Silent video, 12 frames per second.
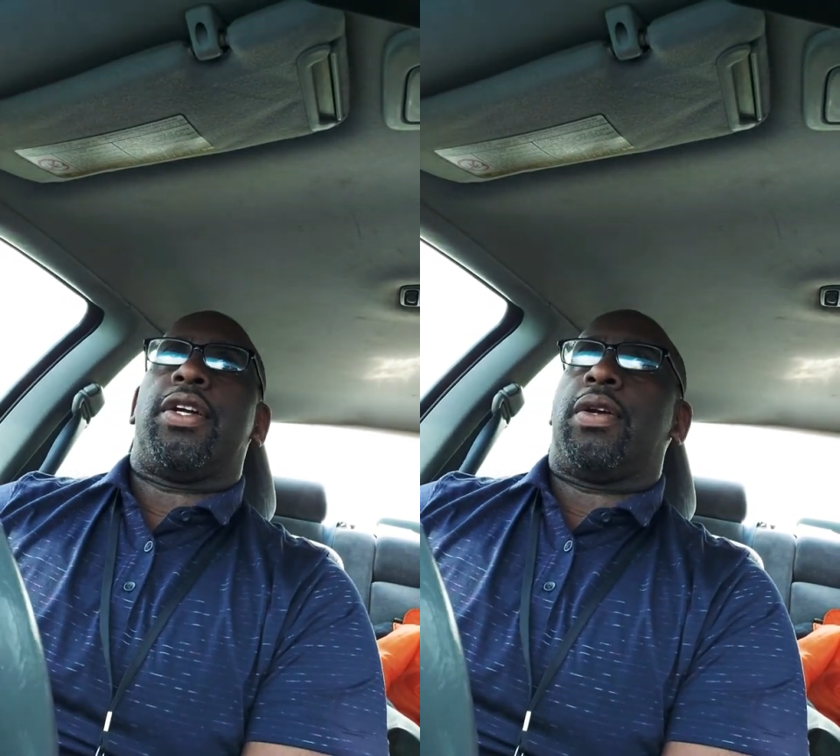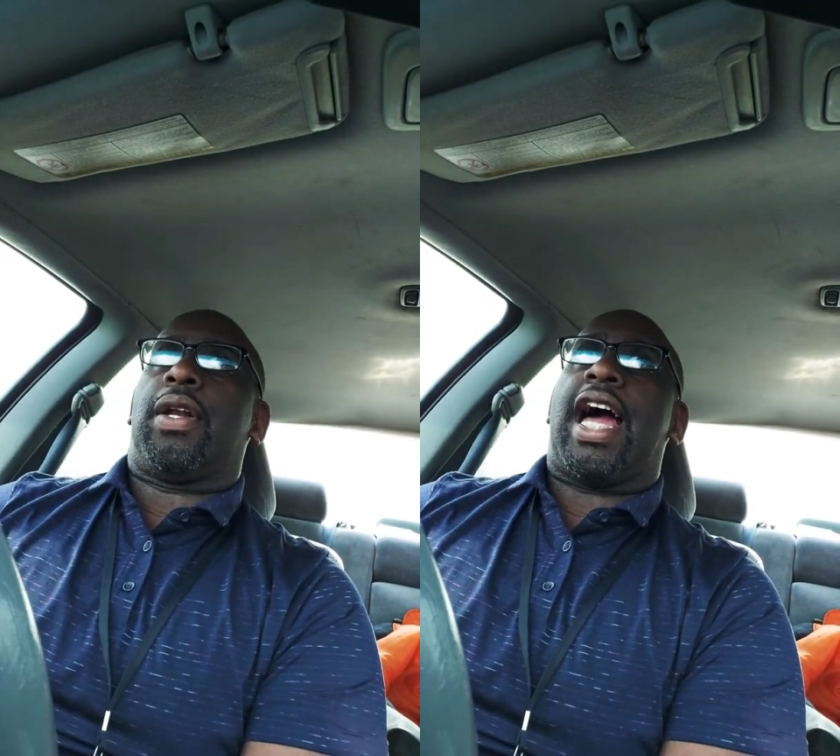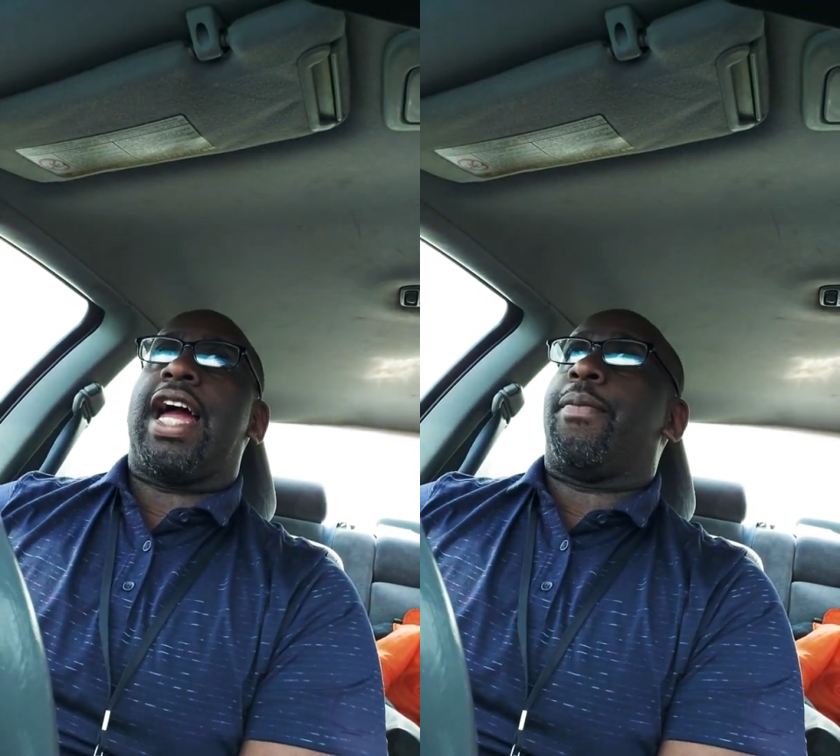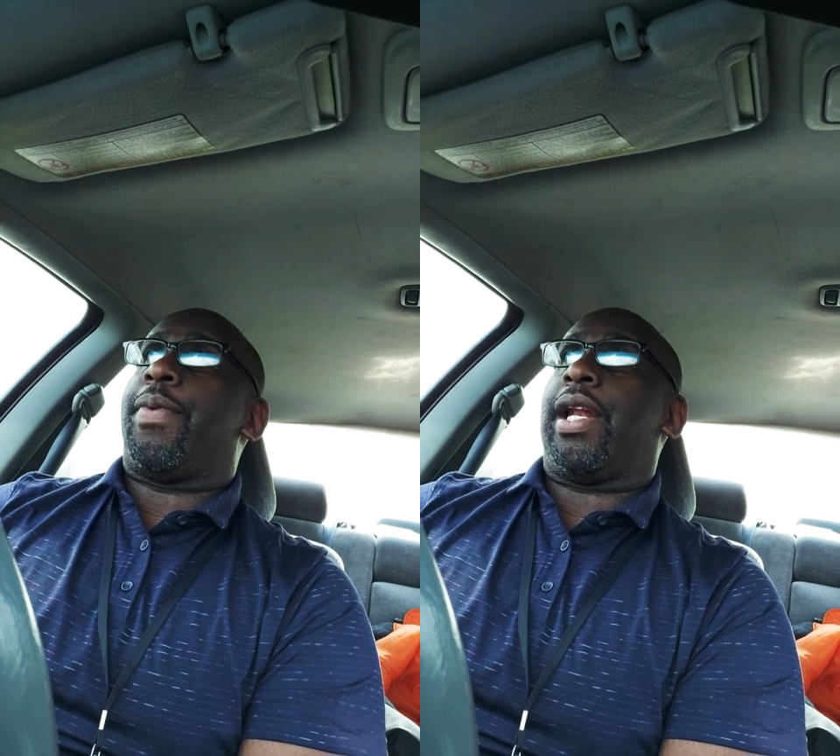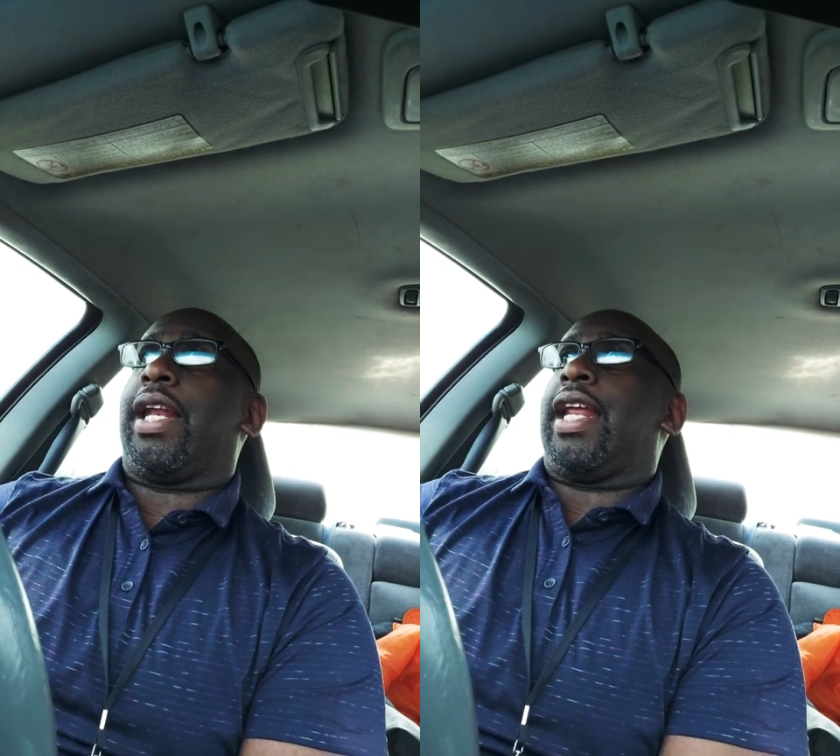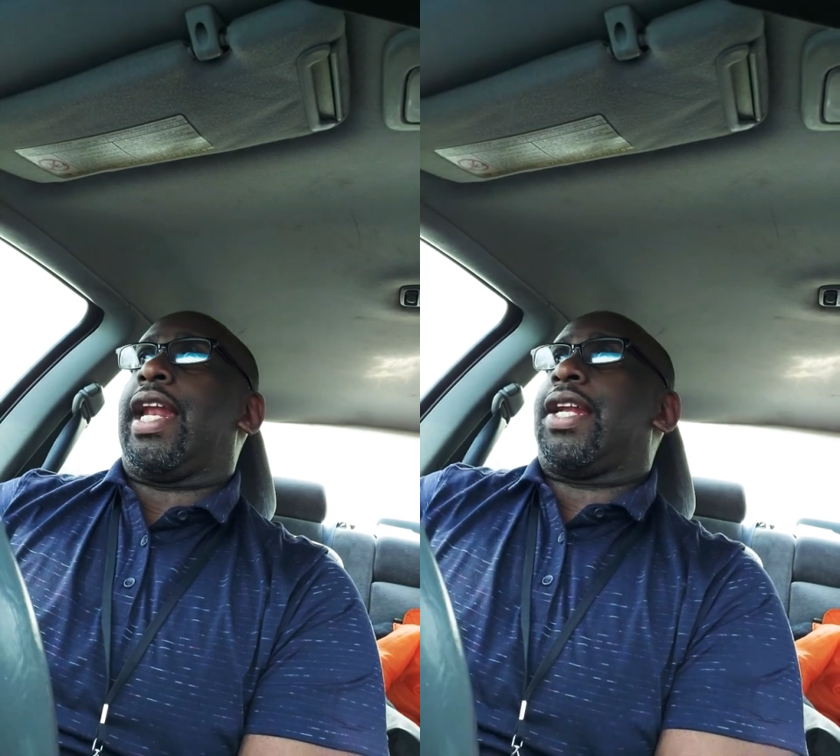your
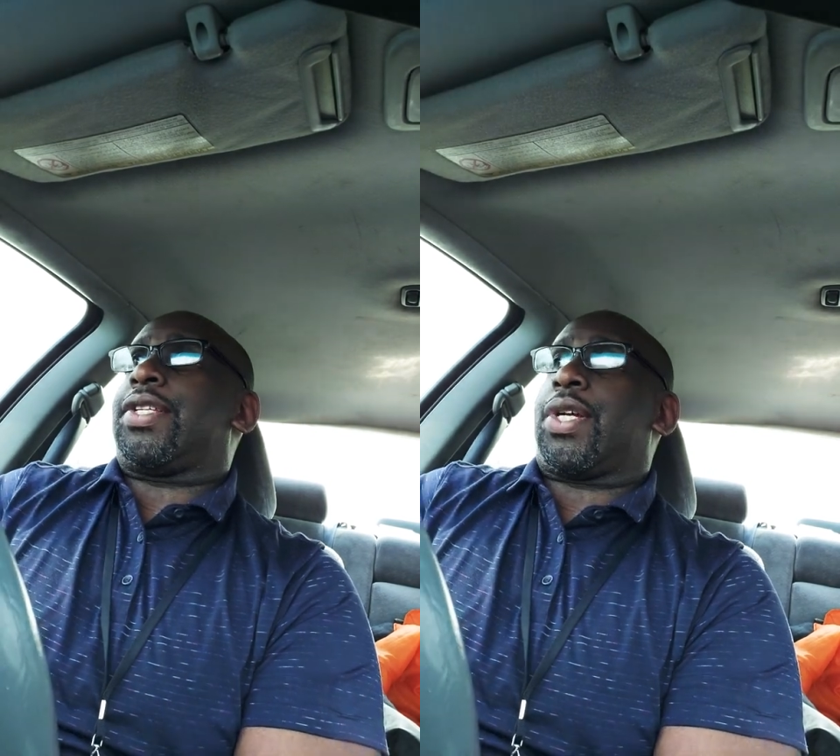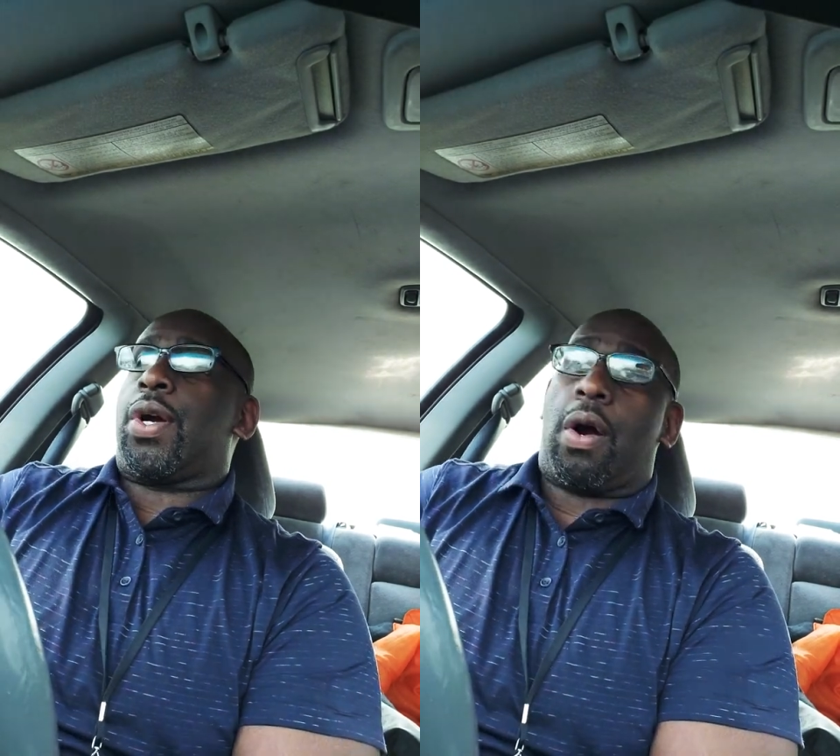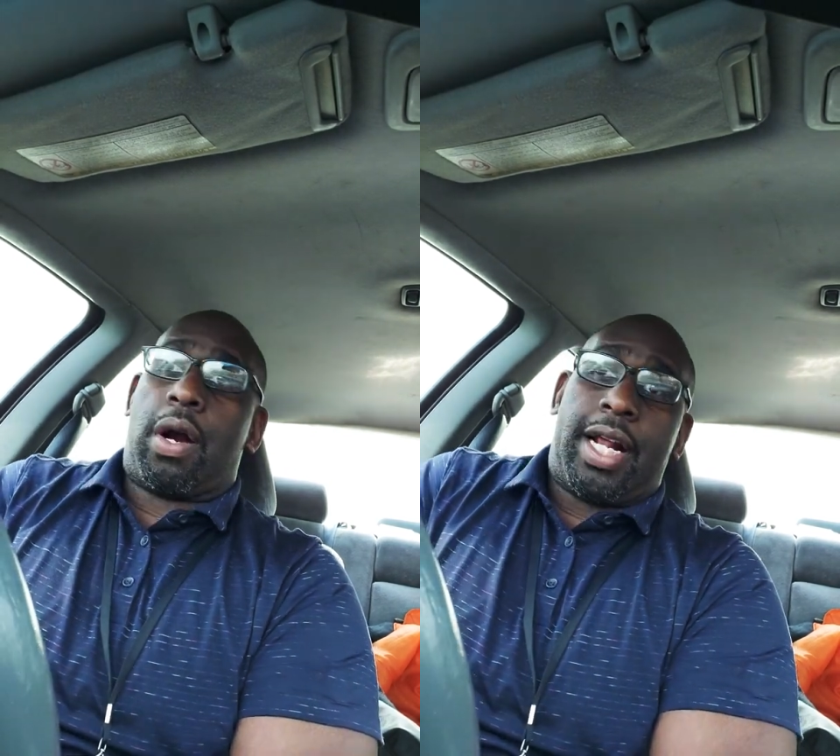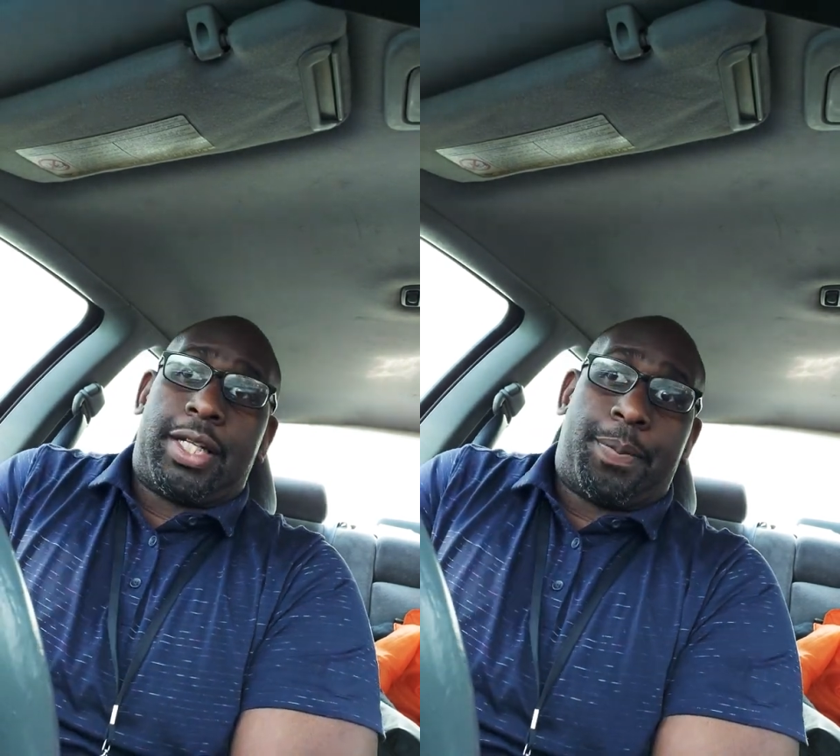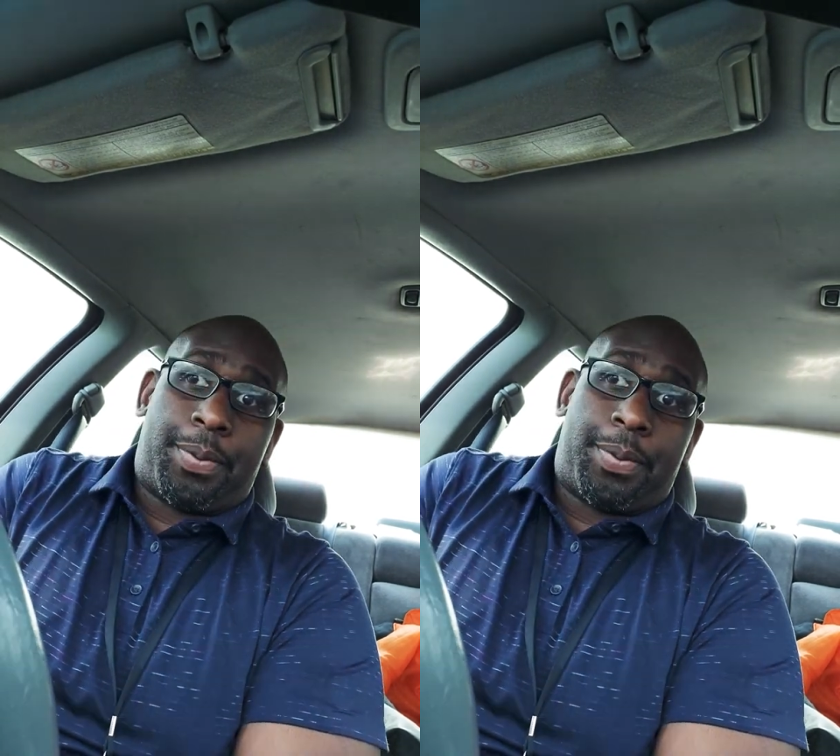liability that is a car that